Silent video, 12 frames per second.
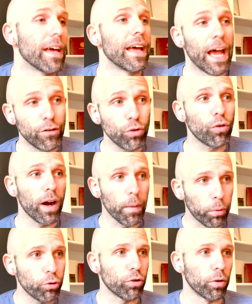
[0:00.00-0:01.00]
as you're trying to
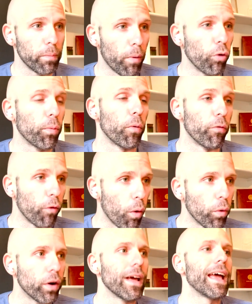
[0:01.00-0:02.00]
push your multiple
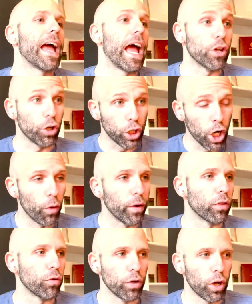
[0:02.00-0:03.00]
forward and you're
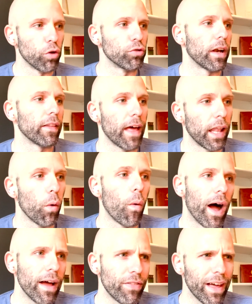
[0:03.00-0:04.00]
going through negotiating the
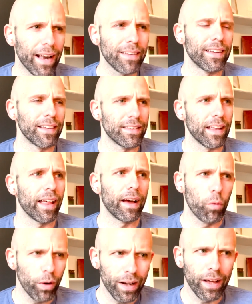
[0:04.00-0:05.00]
LOI, if you got a sense that like
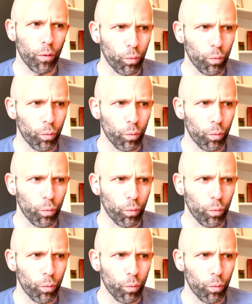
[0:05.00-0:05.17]
we're getting